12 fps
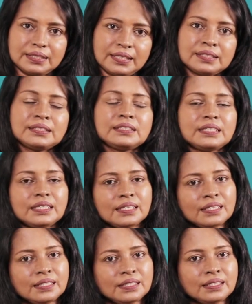and say
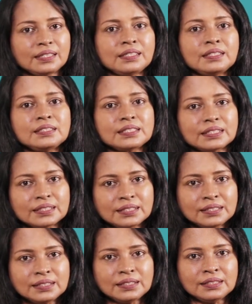he is
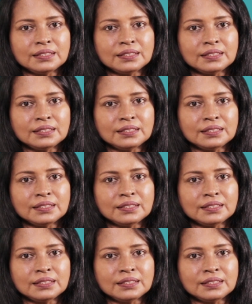a